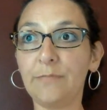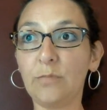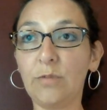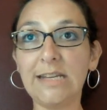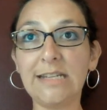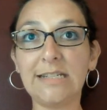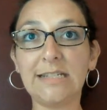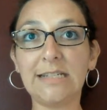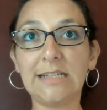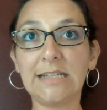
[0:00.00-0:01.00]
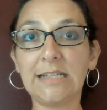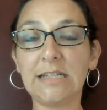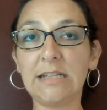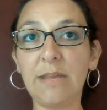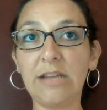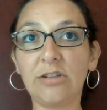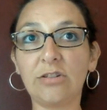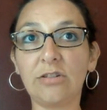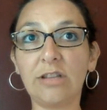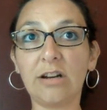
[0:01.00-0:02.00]
We need to make
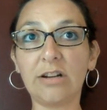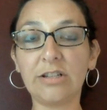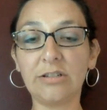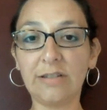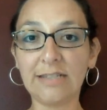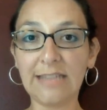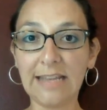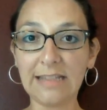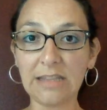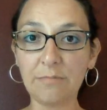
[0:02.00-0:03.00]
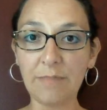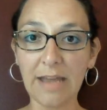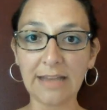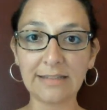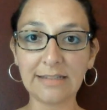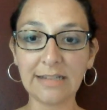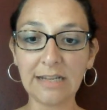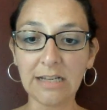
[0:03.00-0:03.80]
sure that our students get the best